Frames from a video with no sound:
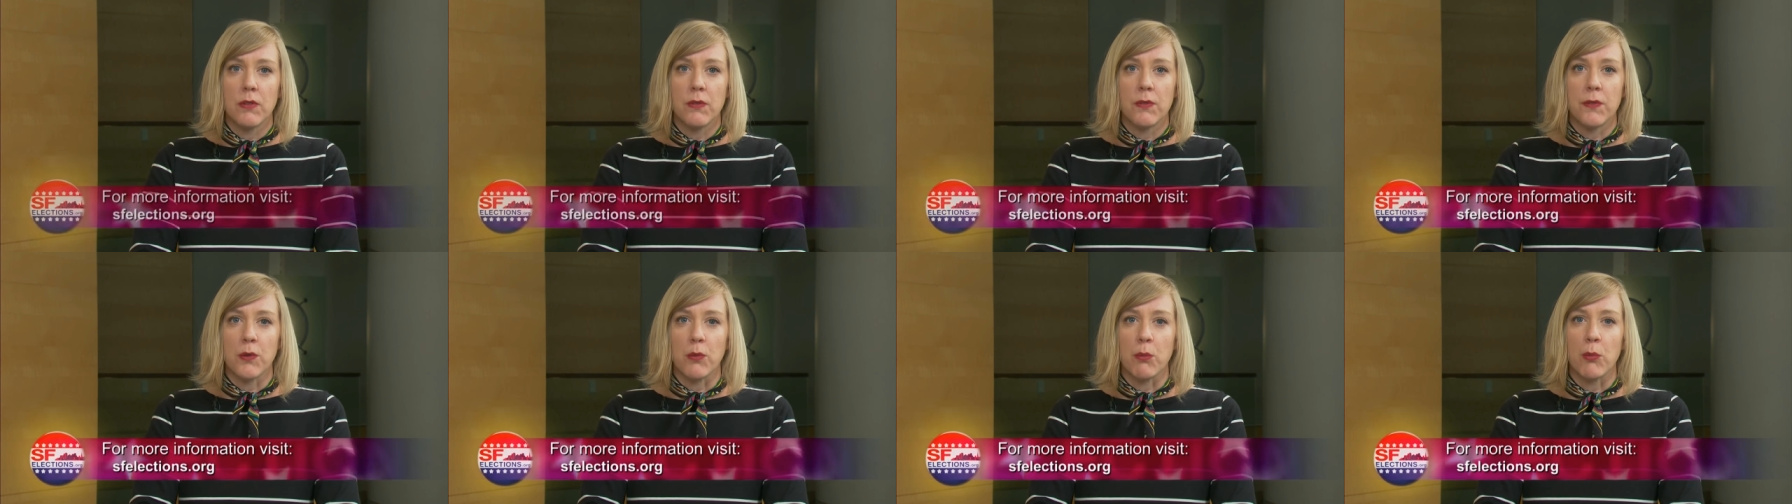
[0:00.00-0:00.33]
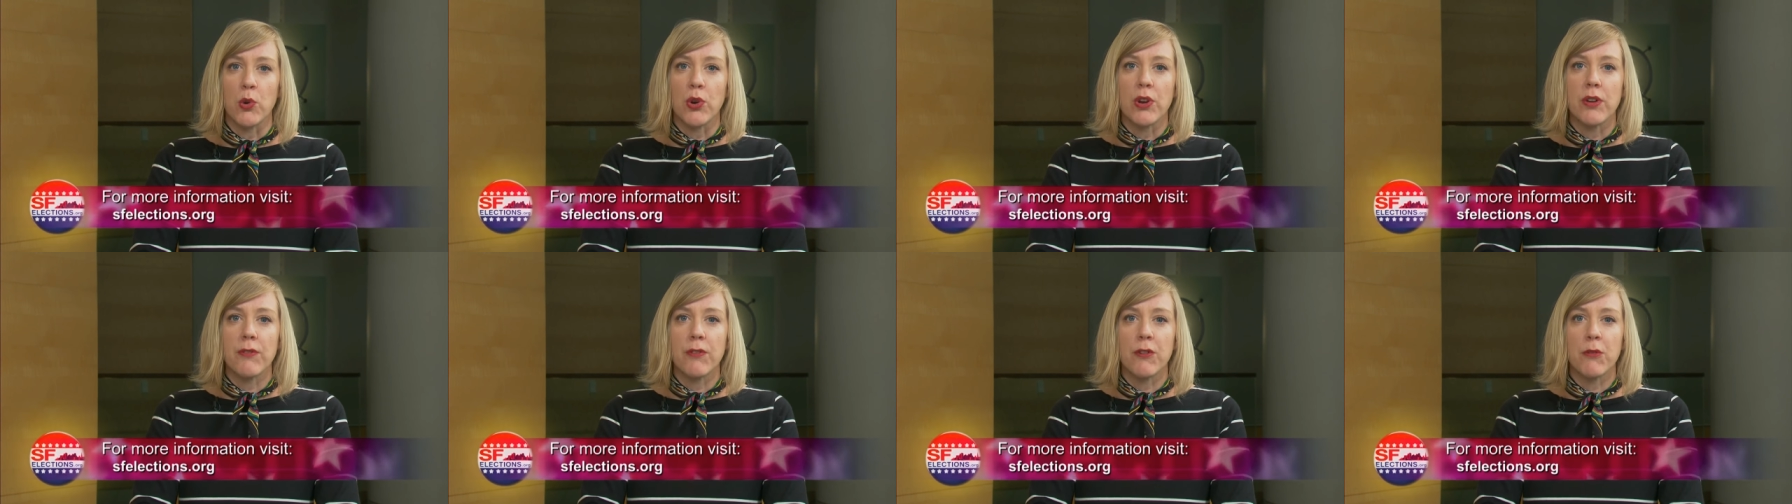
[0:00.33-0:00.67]
For
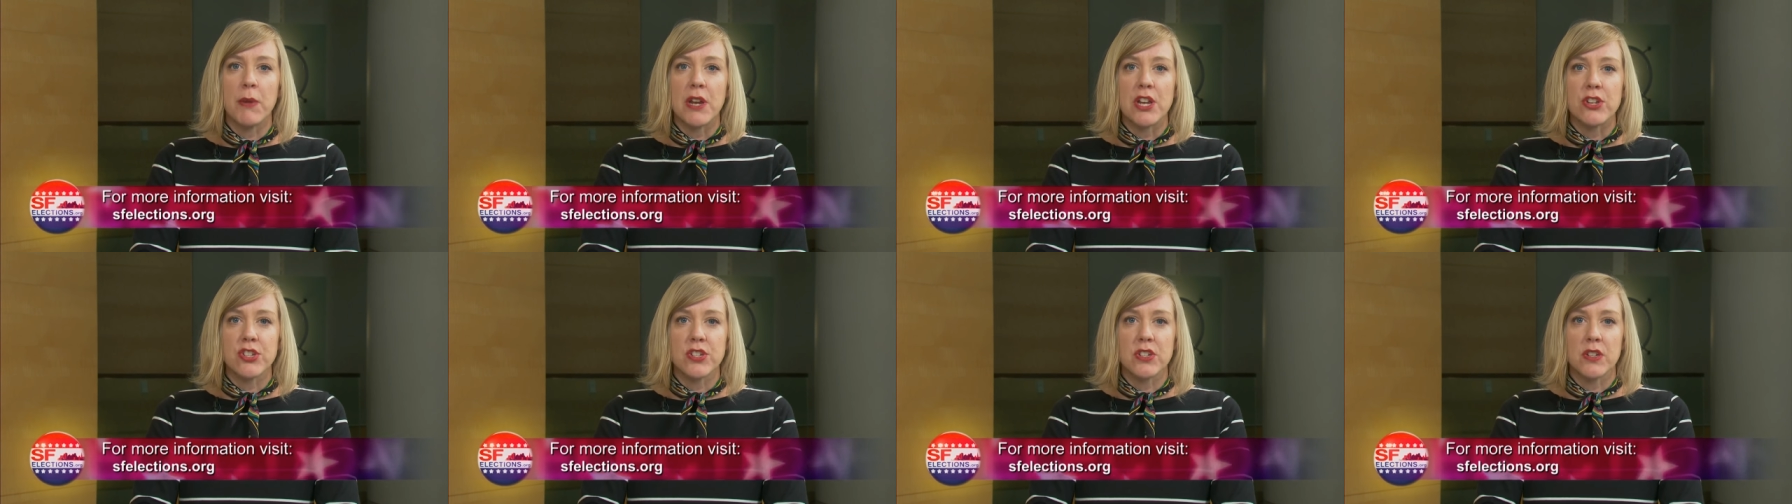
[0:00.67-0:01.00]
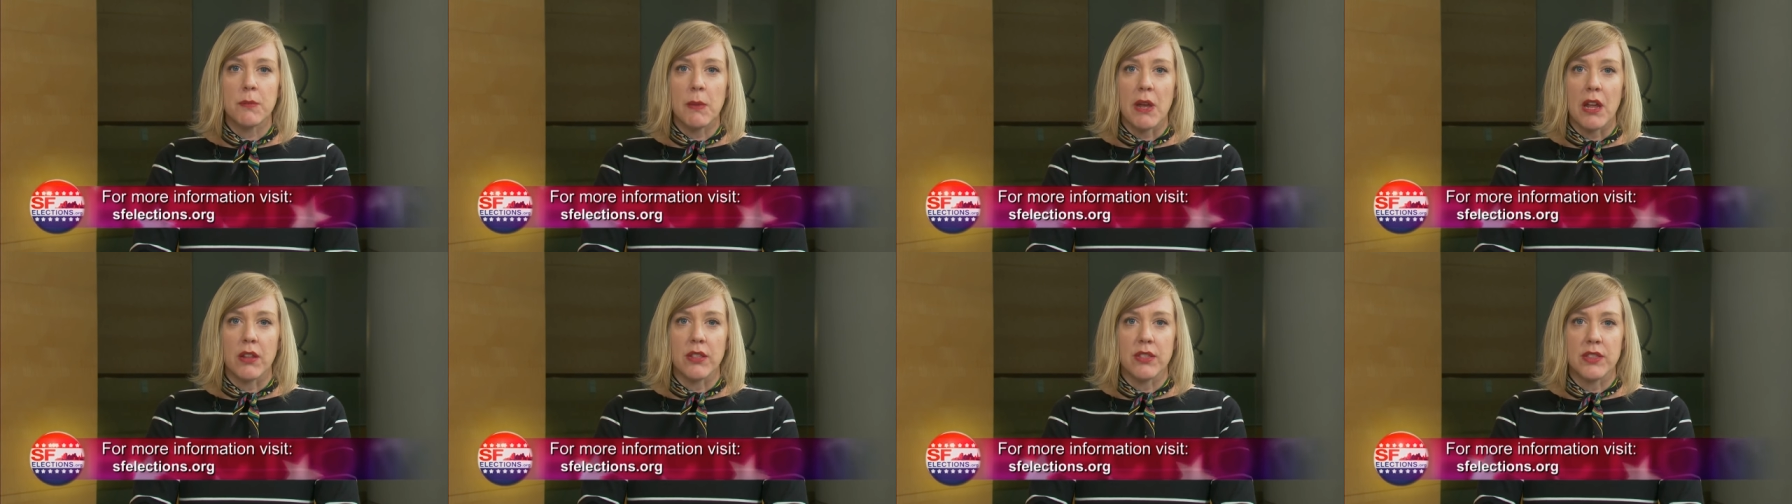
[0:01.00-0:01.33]
more information
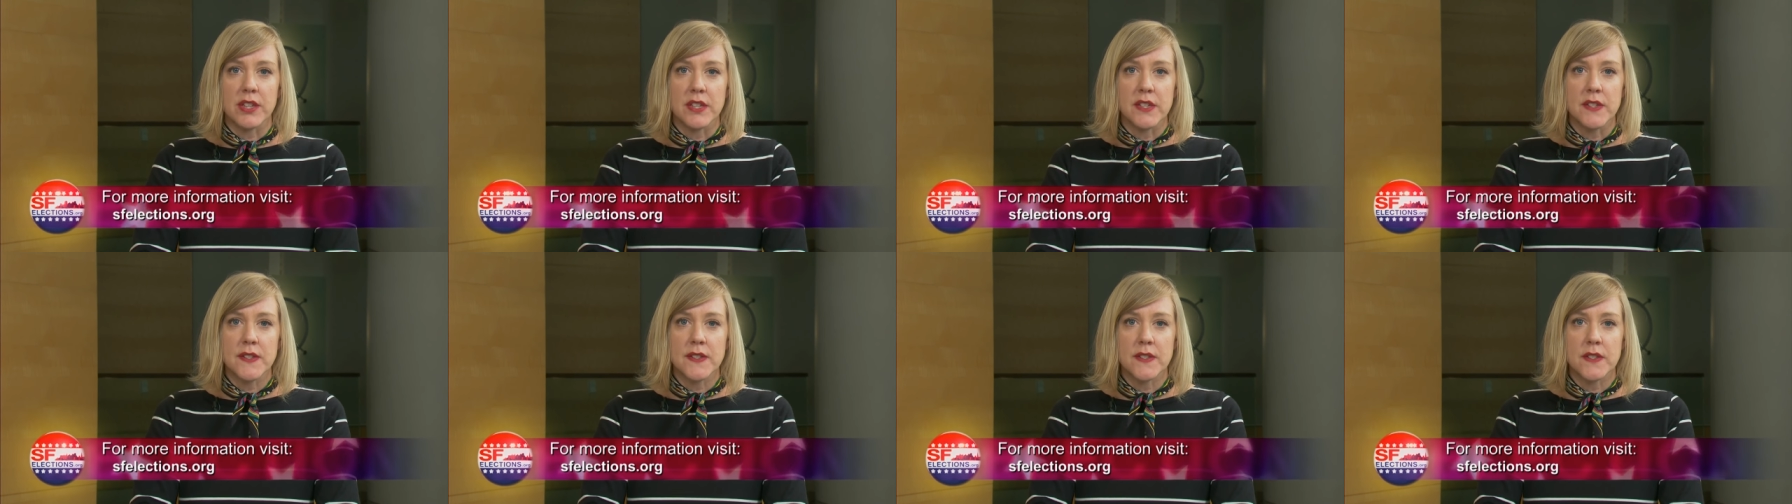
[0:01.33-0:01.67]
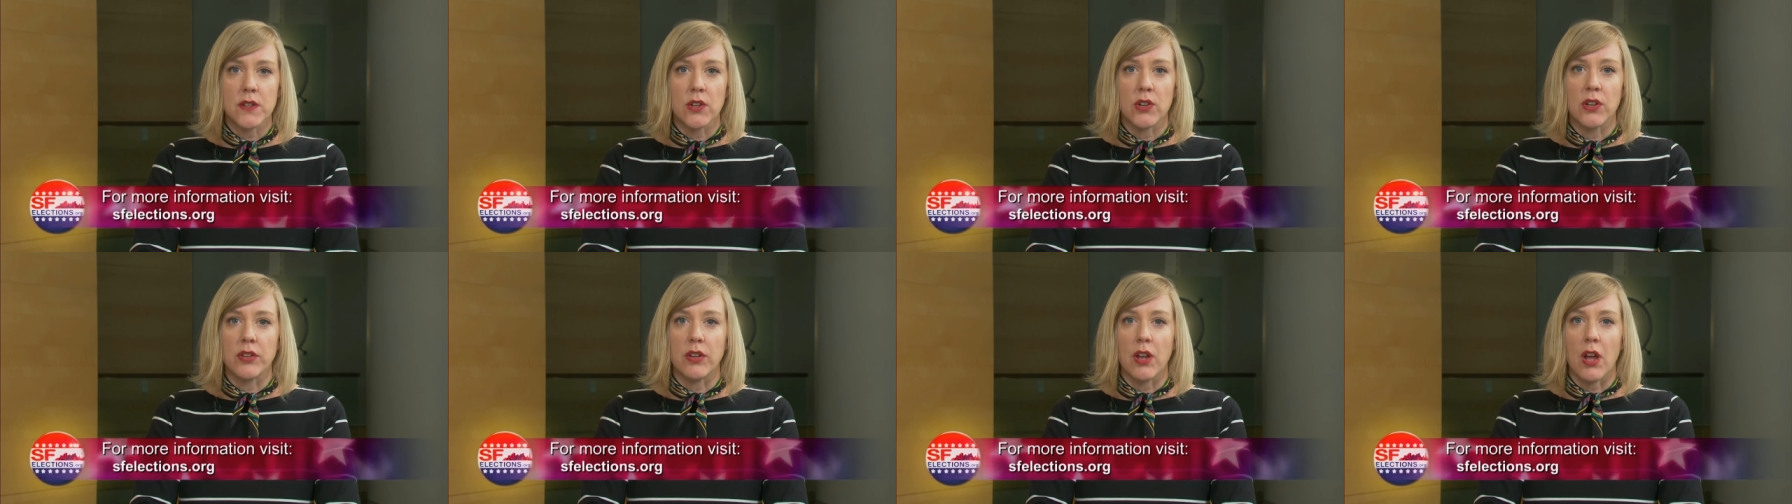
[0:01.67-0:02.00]
about this
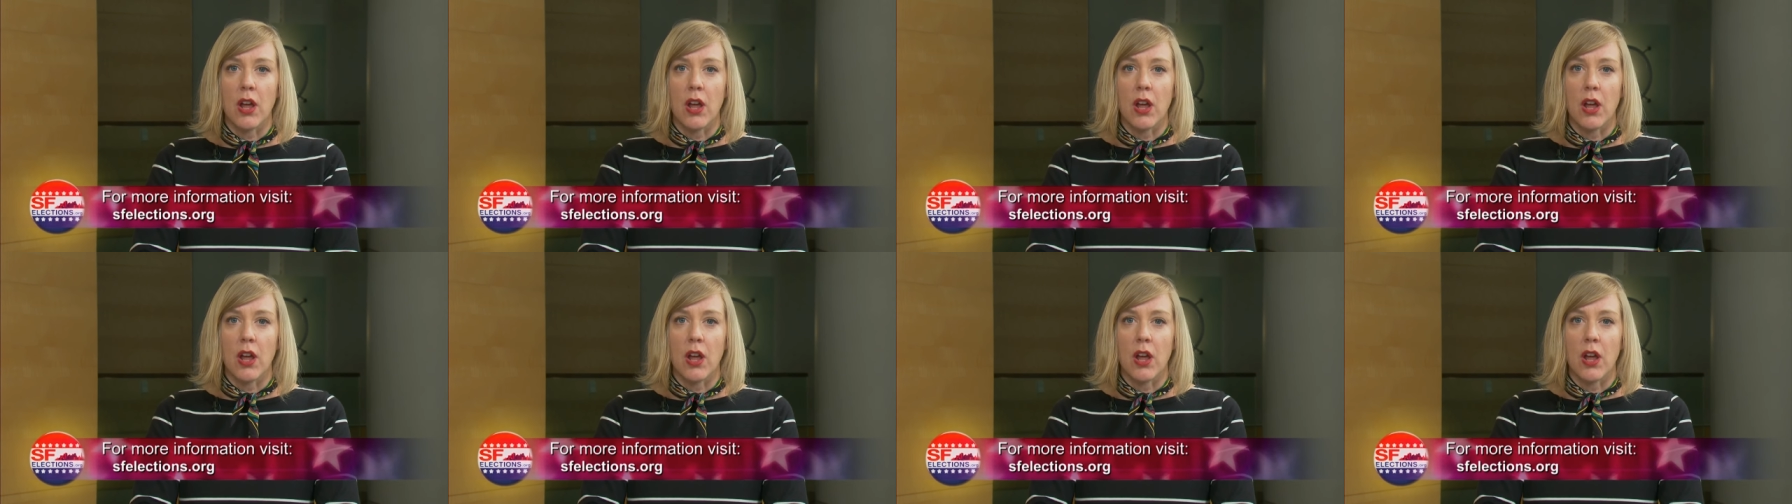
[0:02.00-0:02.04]
and